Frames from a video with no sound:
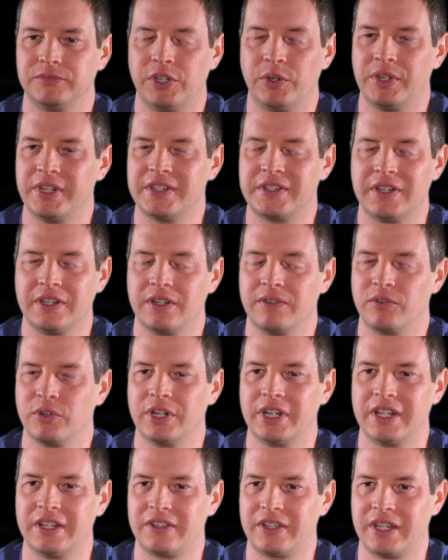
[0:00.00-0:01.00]
you know, incentive or
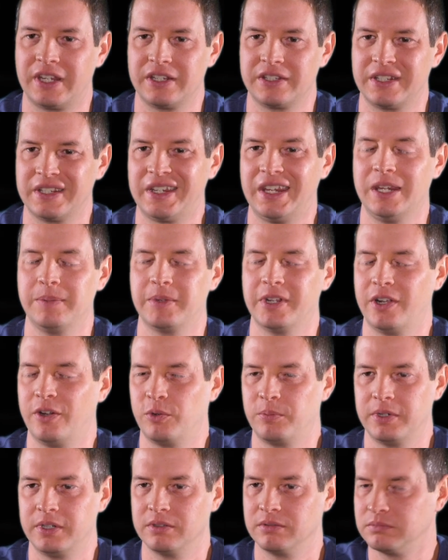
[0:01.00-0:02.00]
anything to keep it
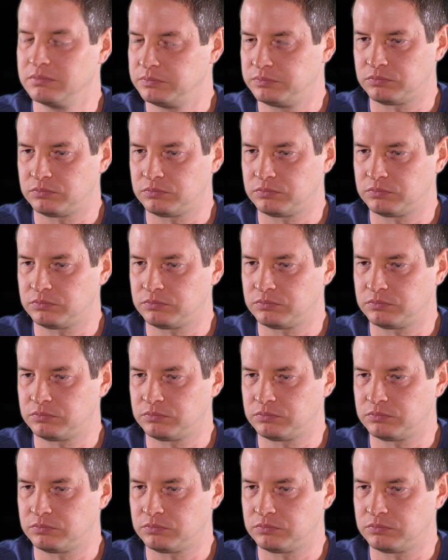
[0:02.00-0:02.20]
open.